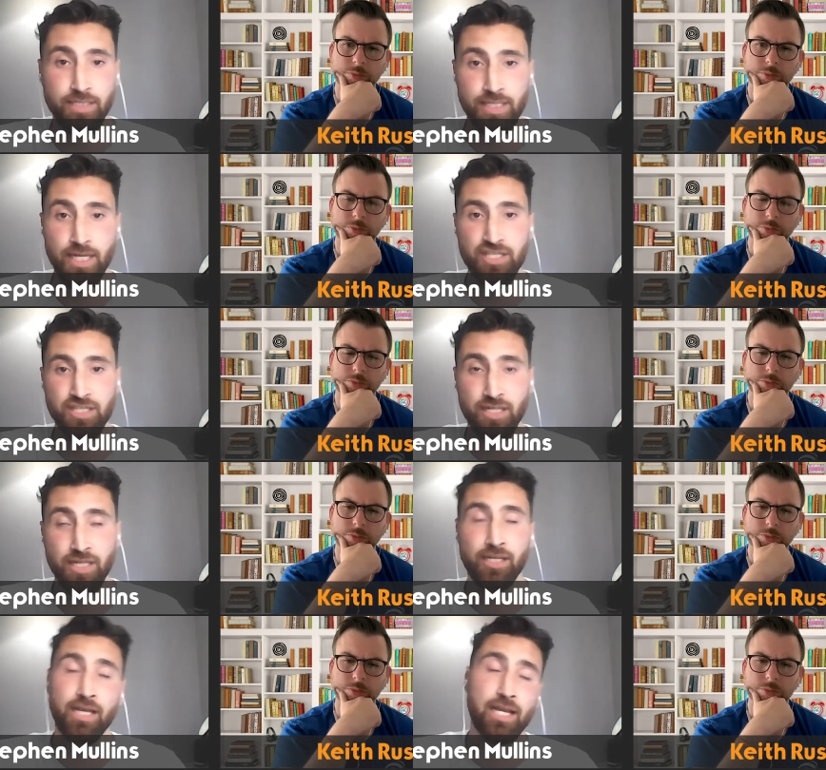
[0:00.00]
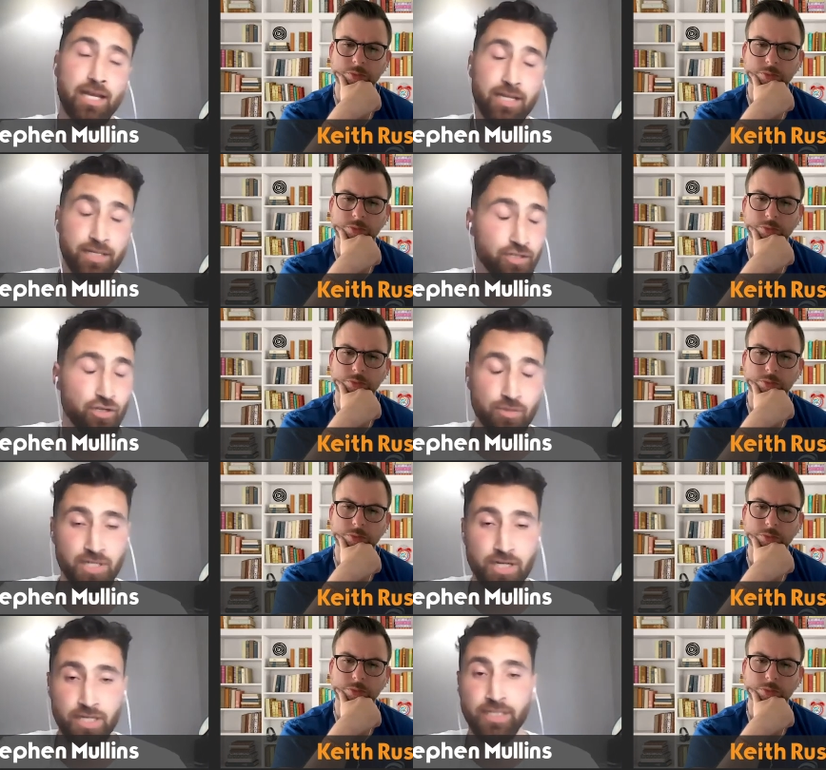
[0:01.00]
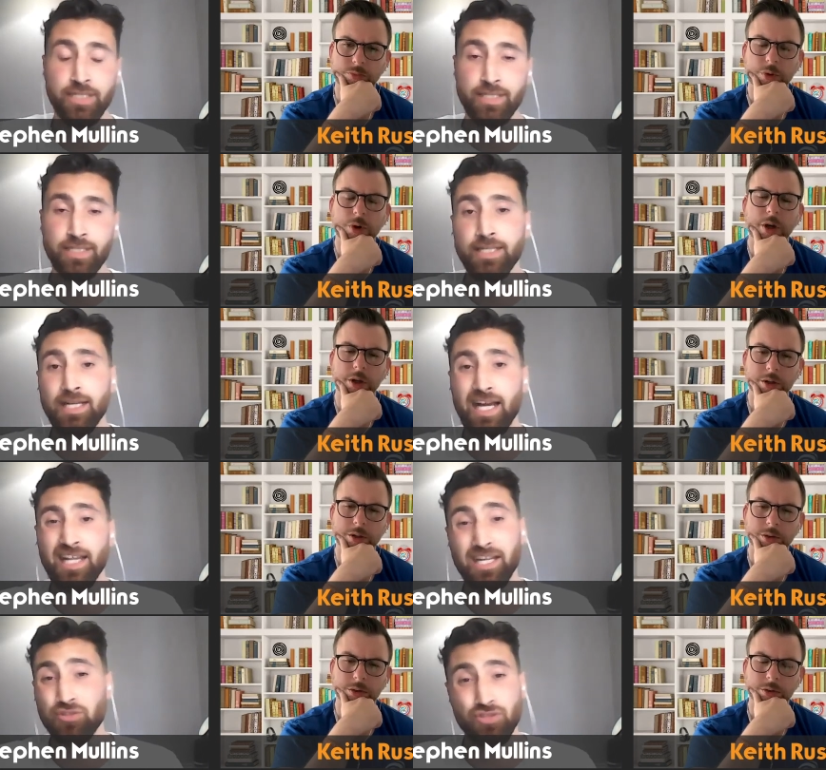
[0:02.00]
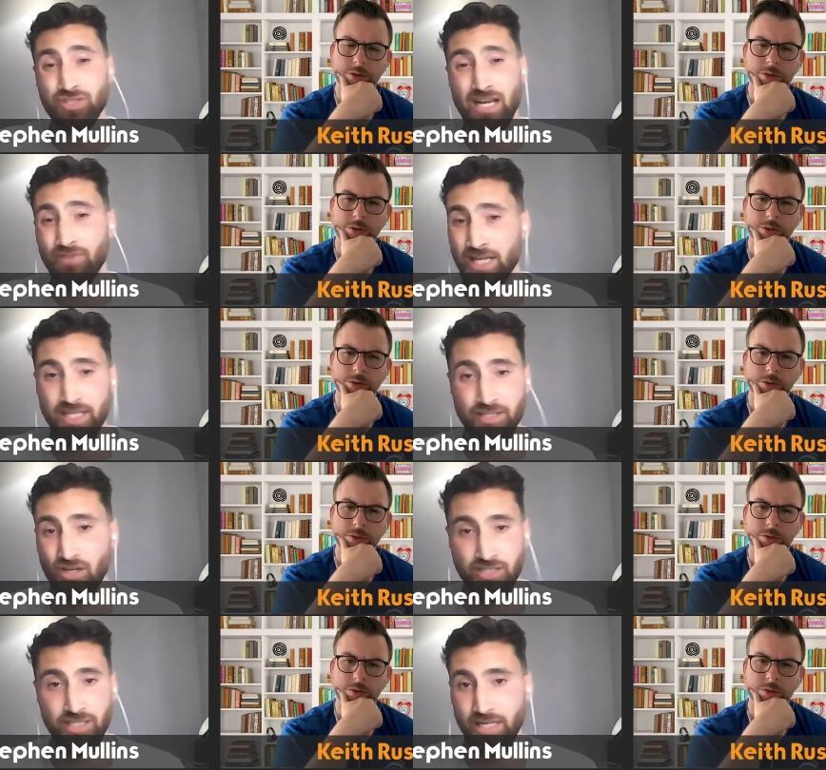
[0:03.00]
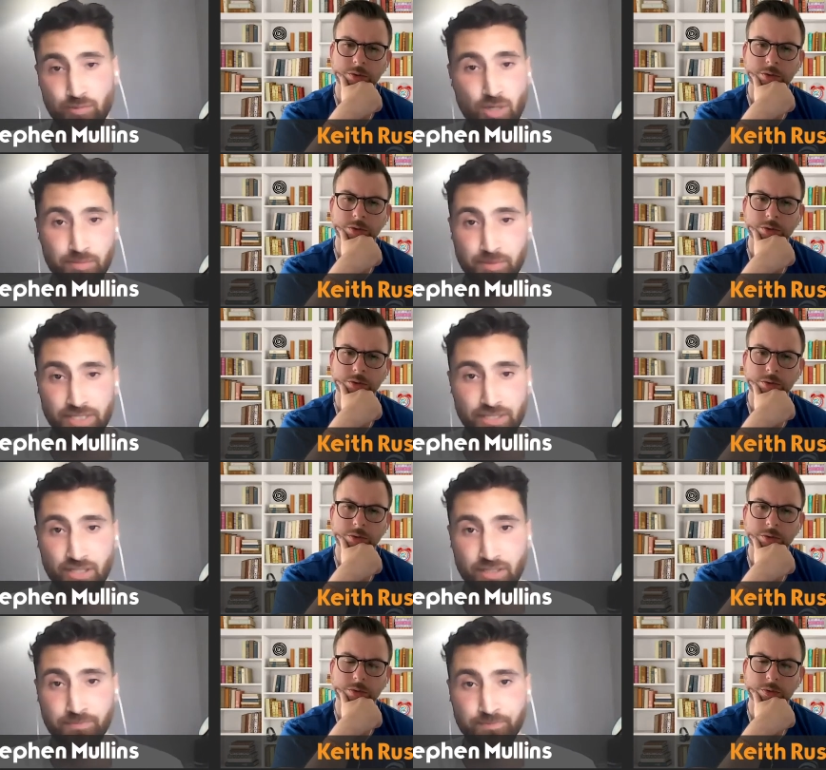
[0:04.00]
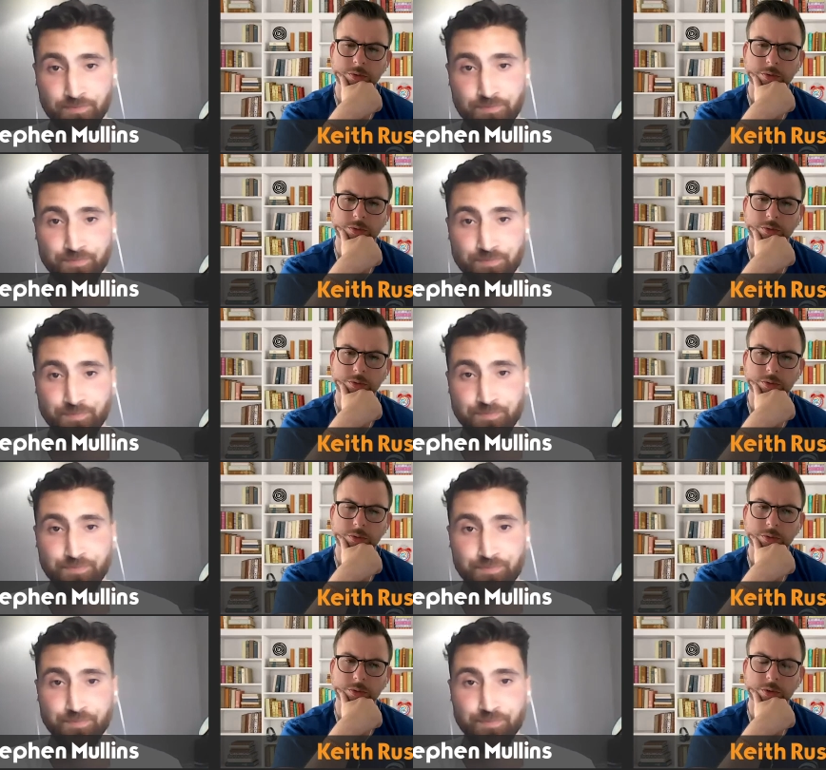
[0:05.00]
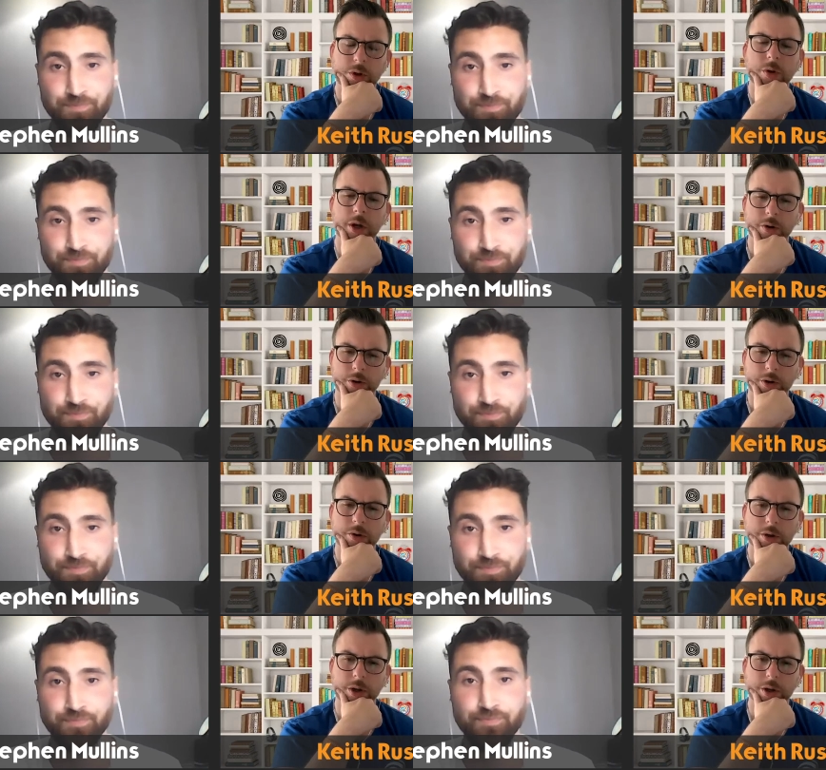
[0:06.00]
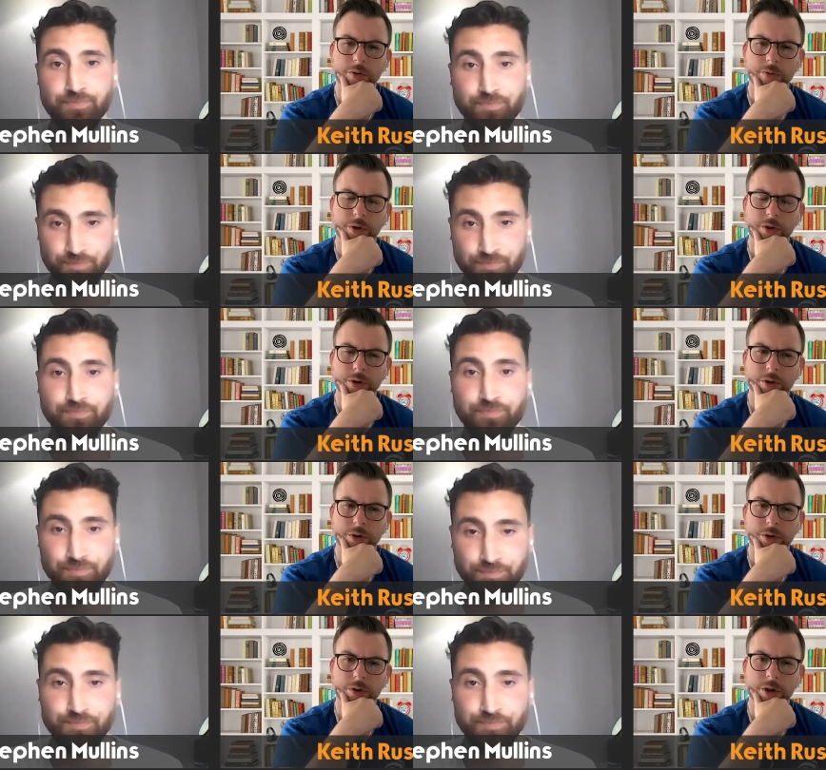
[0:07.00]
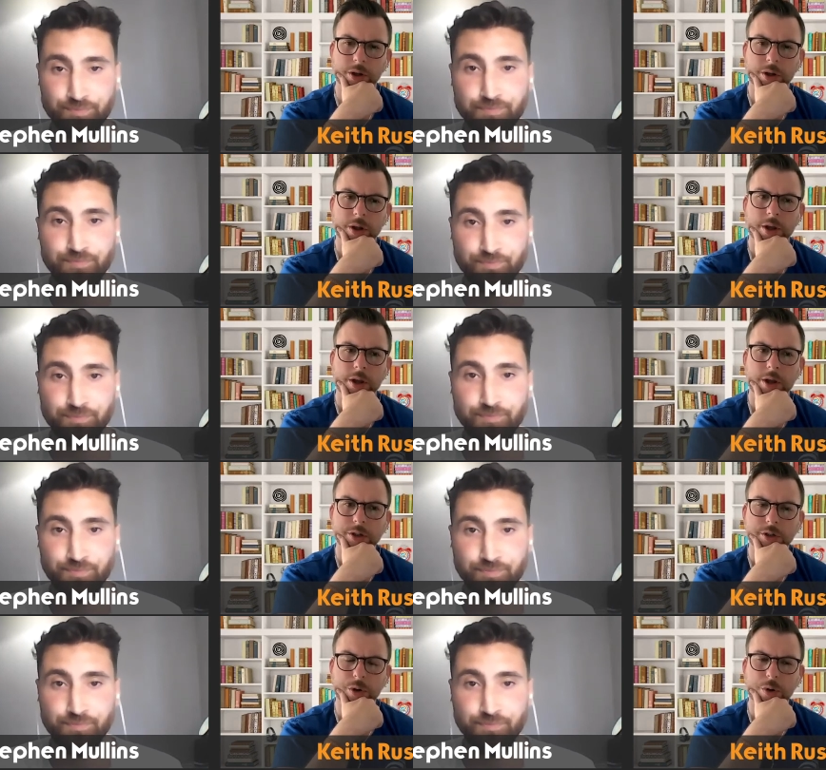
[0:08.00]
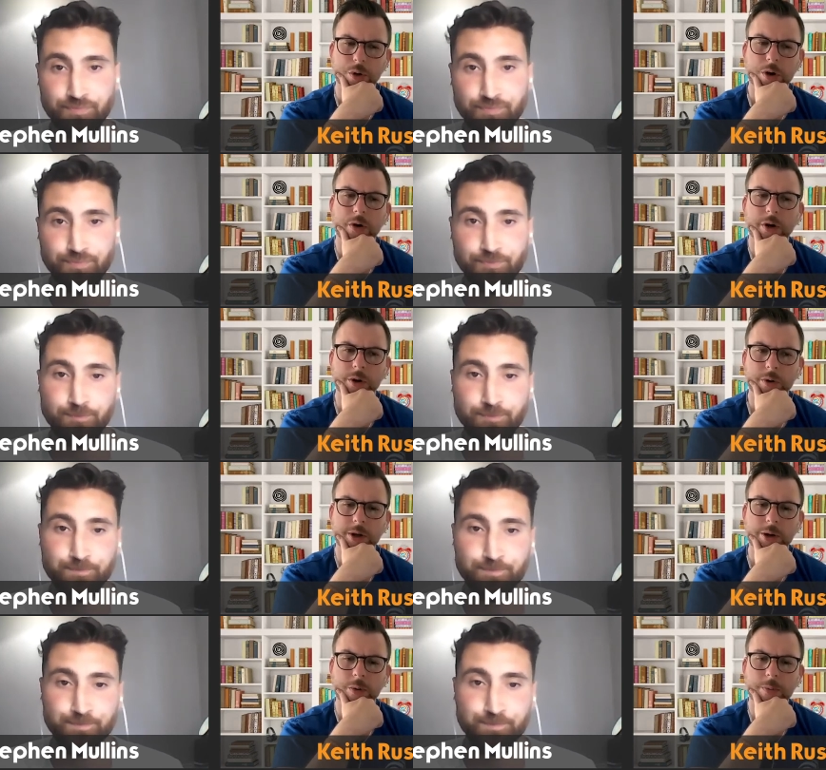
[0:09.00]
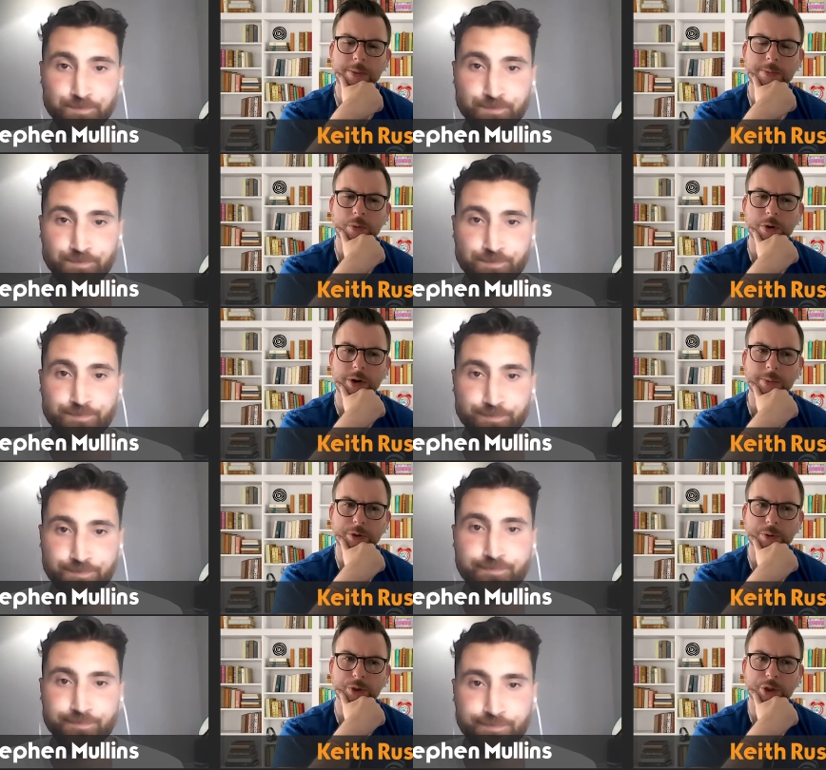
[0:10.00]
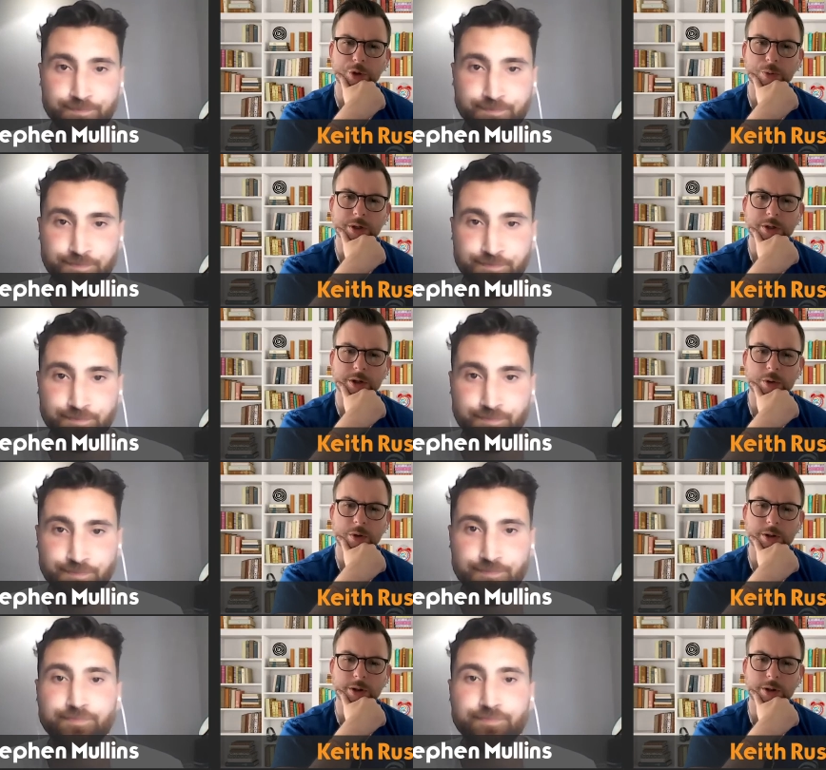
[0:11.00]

Speaker 1: THC in uh, in Europe, sorry. Okay. And that doesn't have any intoxicating properties at all.
Speaker 2: Okay, right. Okay, very good. Okay, so all right. Okay, or well, maybe we'll wrap this up soon because I know uh,